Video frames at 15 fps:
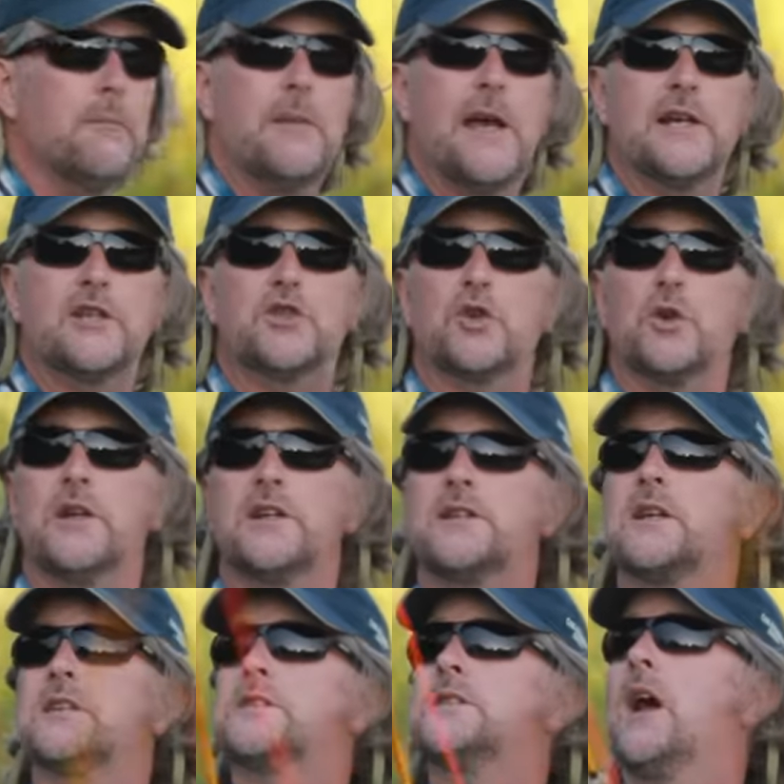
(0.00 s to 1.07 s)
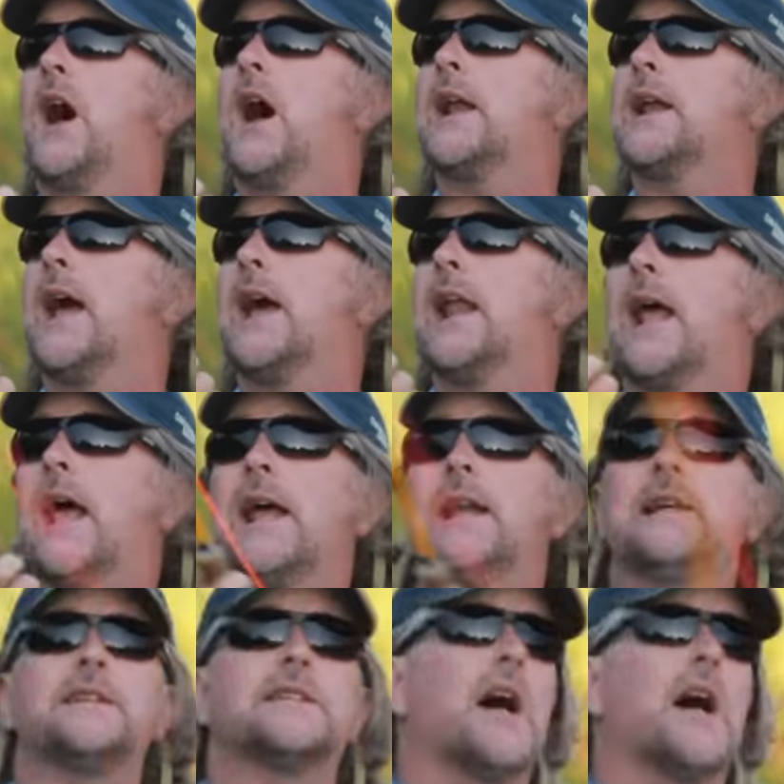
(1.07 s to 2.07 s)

Make sure it does not at any